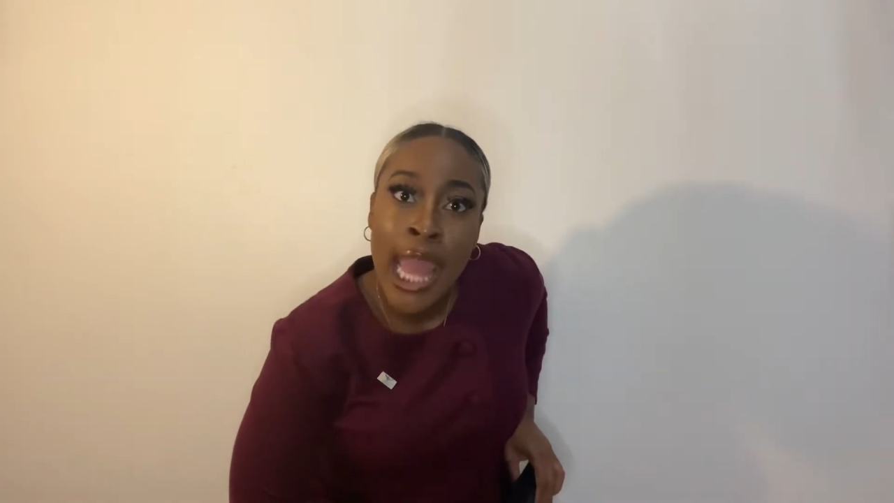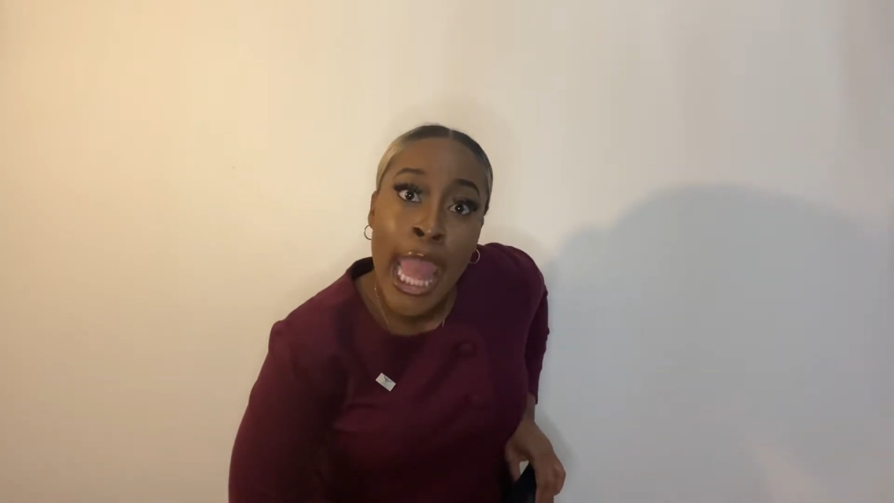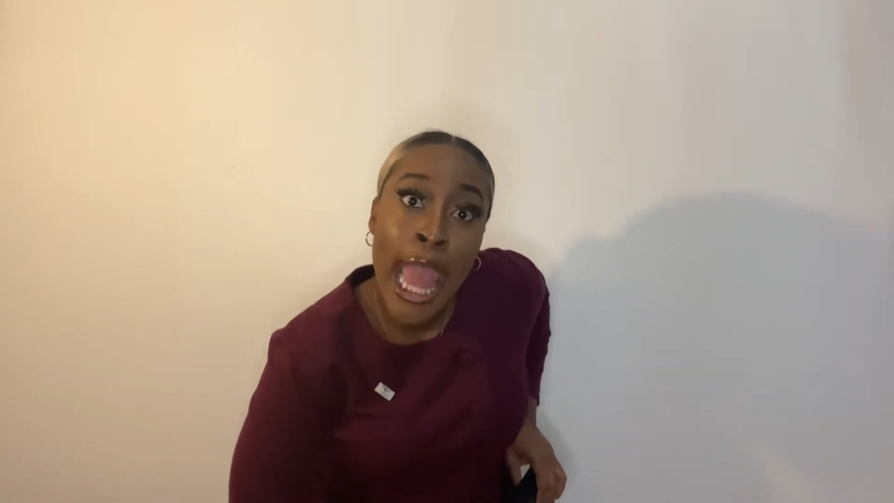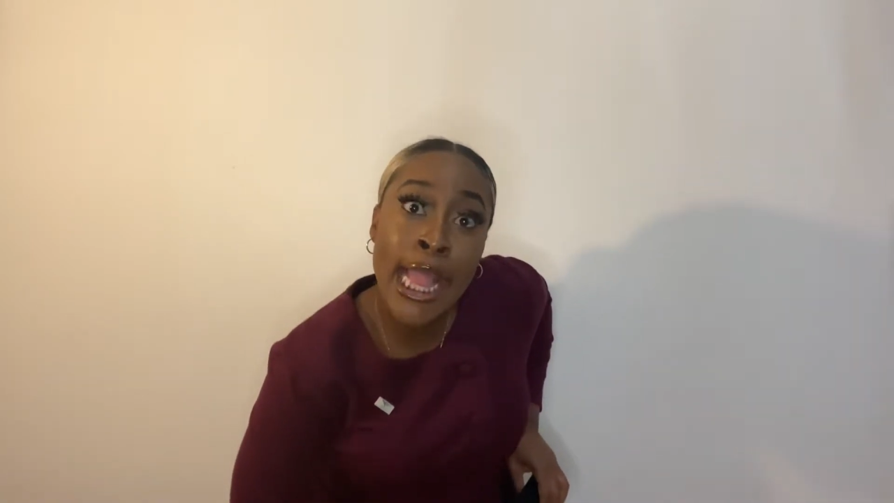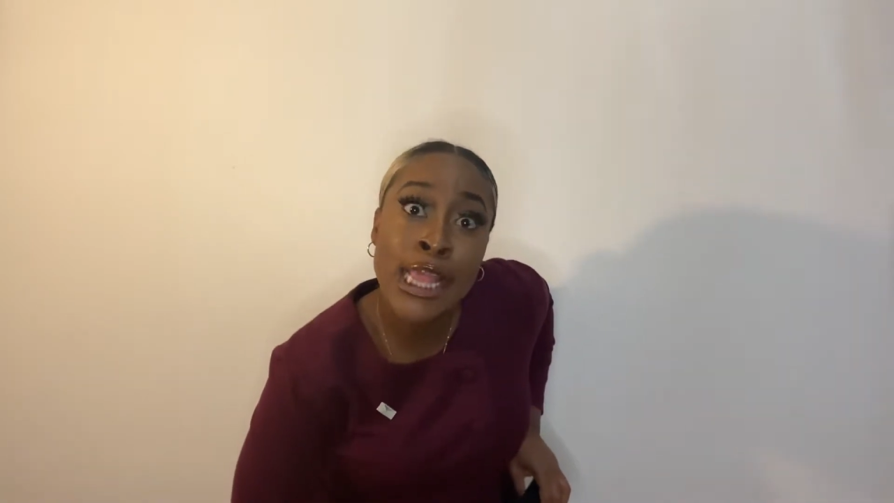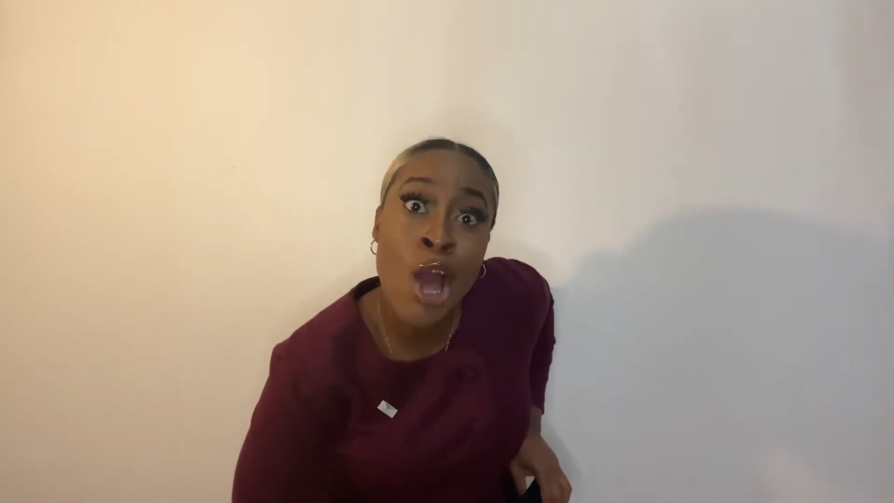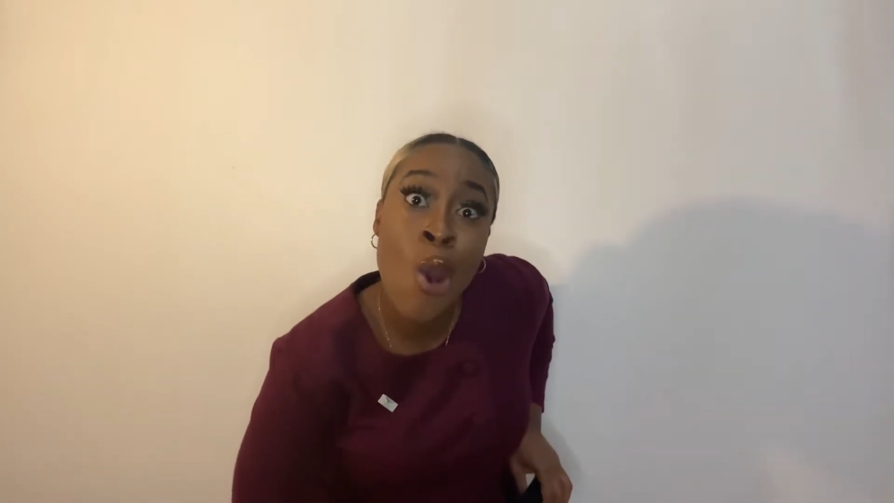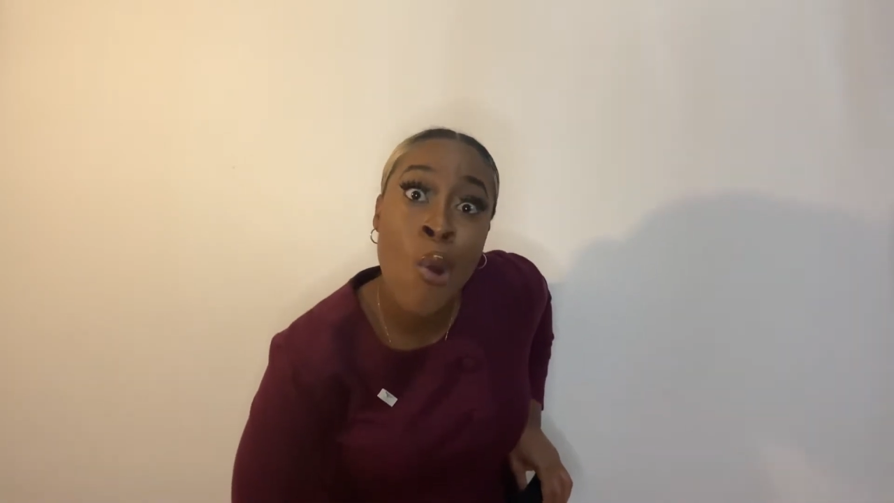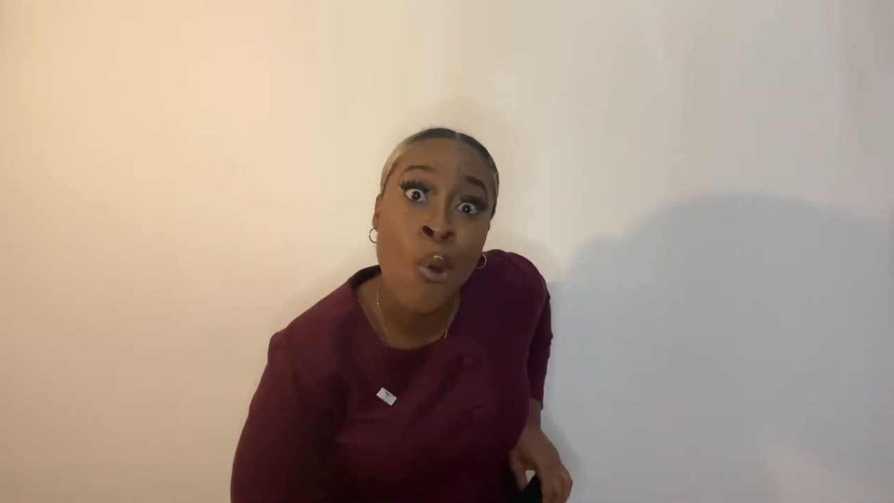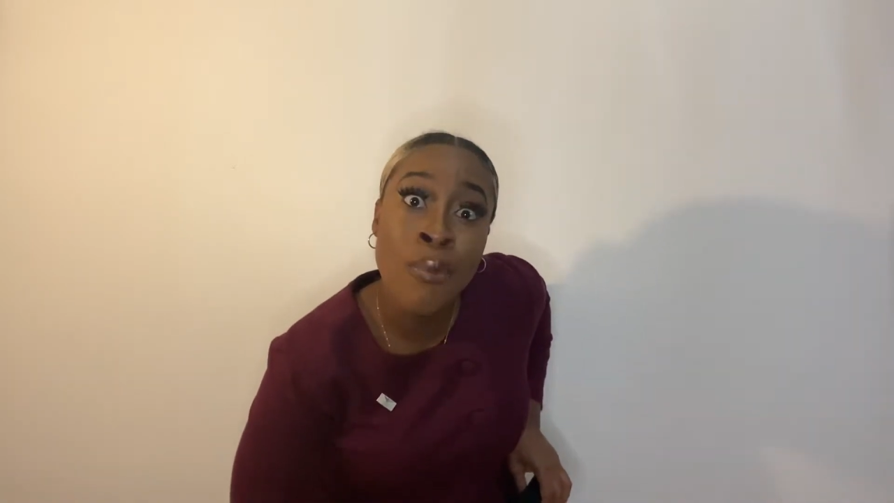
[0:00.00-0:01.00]

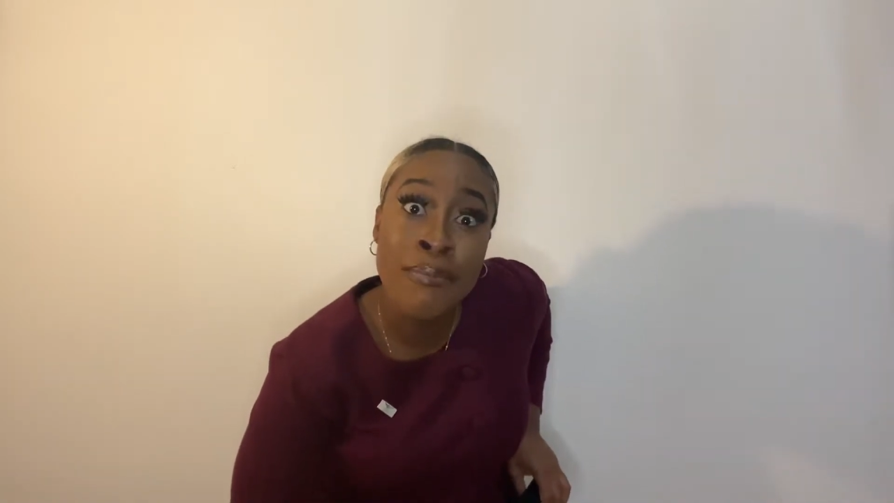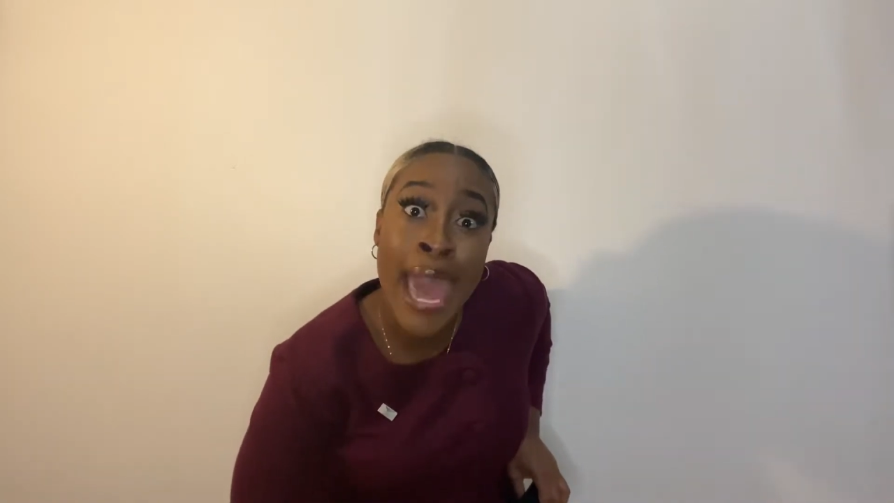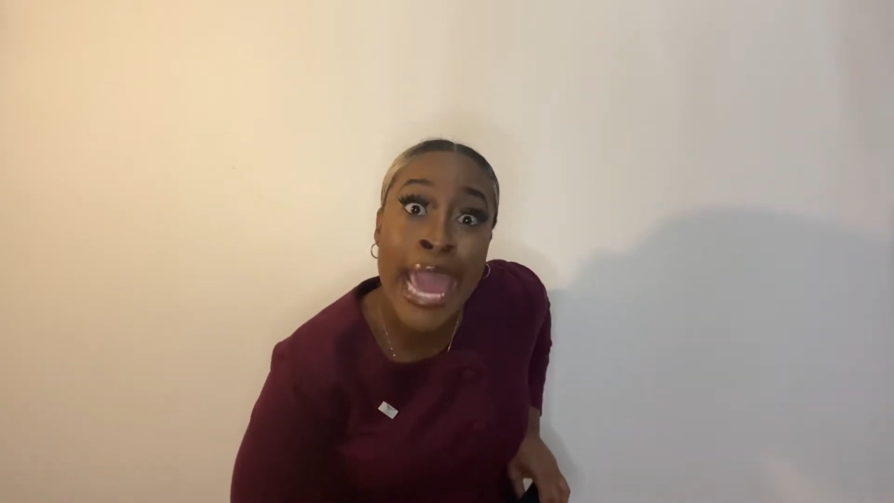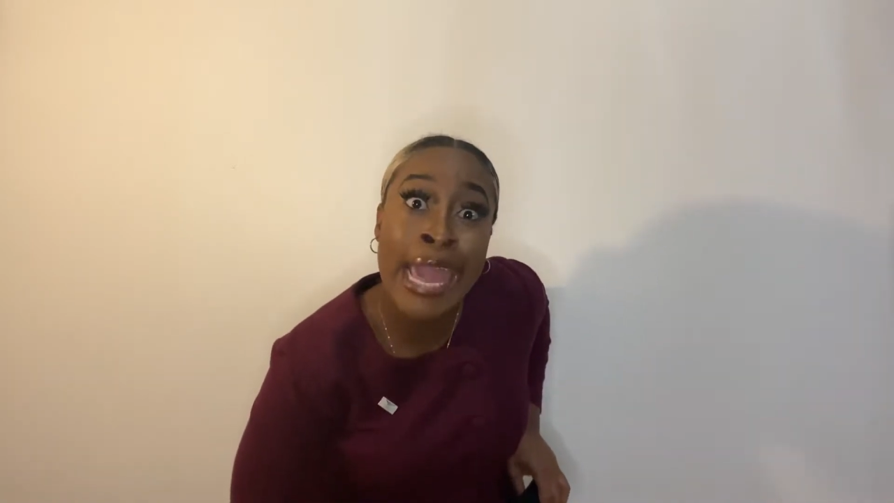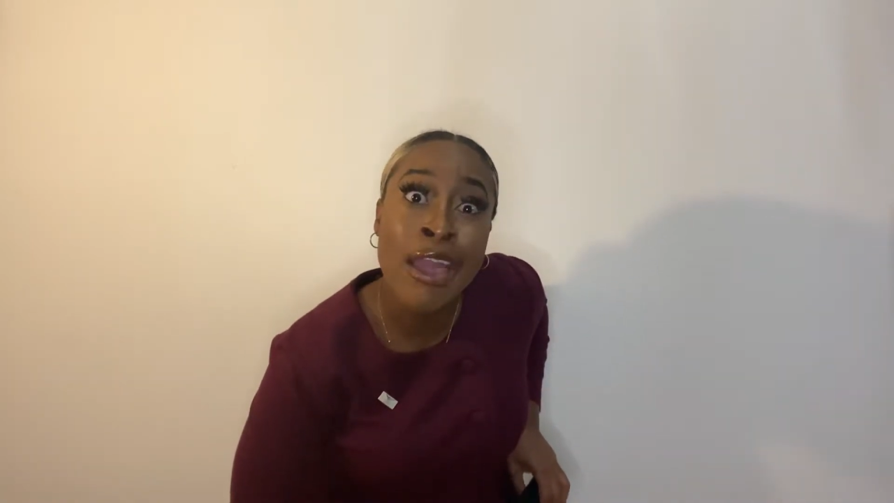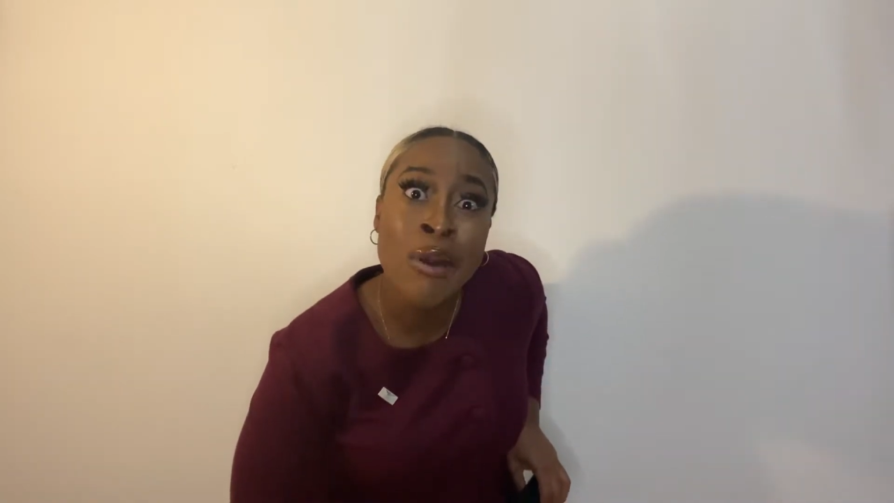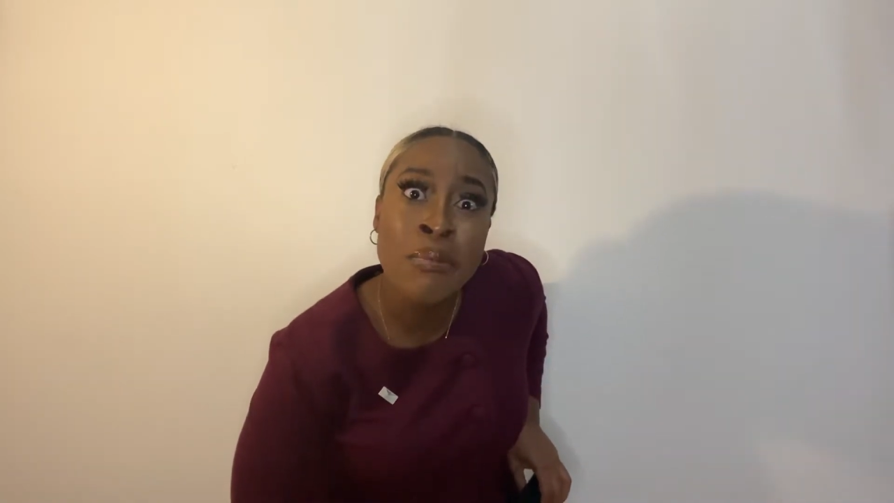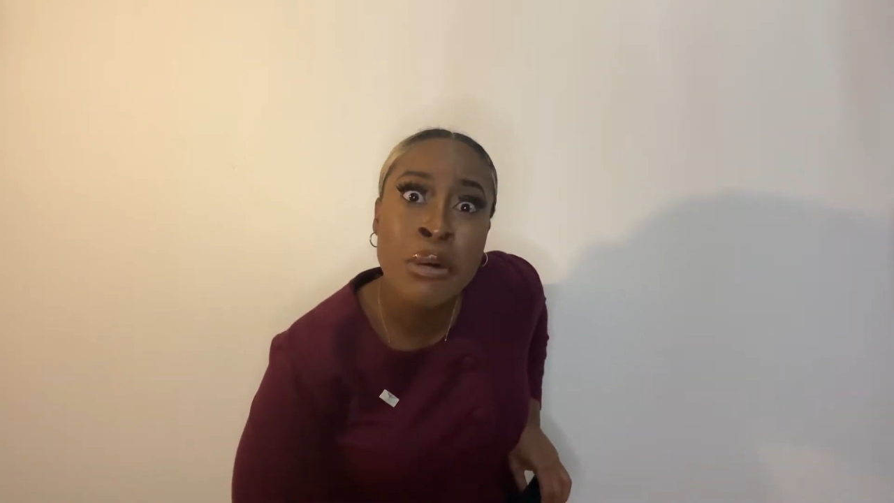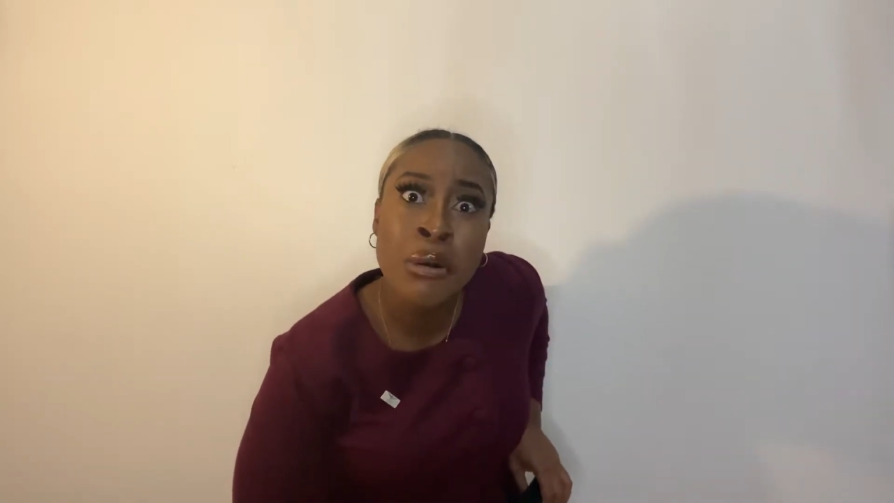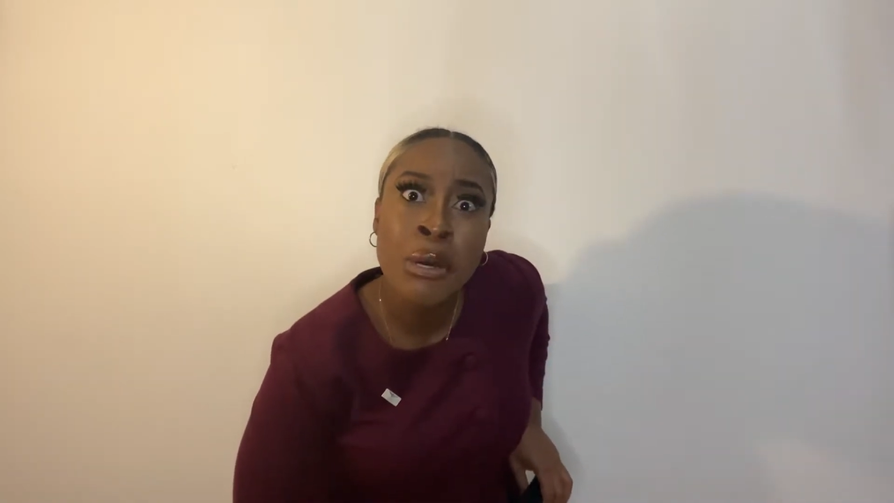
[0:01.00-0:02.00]
Hello, ma'am.